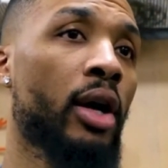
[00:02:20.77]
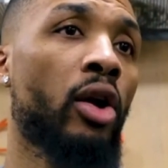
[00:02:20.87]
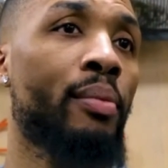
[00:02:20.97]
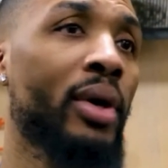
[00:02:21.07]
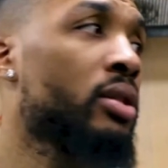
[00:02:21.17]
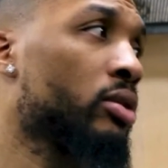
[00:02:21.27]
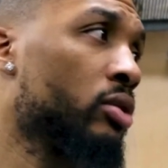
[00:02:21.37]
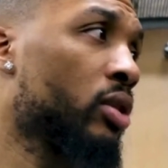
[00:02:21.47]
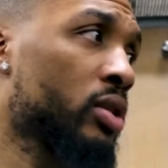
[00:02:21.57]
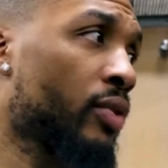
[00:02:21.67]
at our best, you
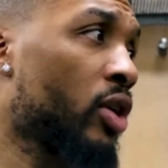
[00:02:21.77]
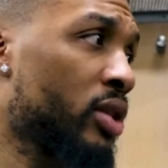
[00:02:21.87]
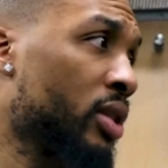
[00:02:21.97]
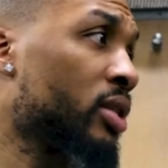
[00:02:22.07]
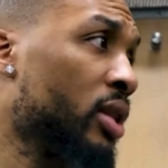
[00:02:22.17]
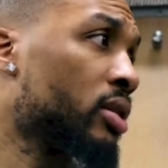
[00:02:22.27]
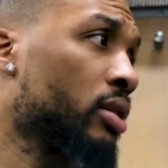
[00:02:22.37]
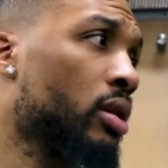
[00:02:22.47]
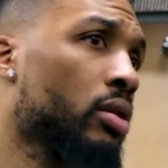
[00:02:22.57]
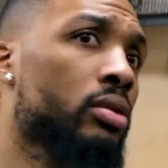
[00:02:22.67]
know, as far as this
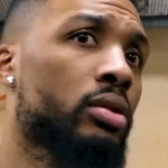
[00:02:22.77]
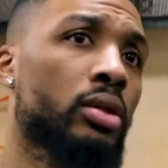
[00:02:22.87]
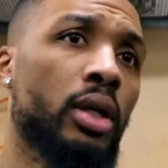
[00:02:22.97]
season goes.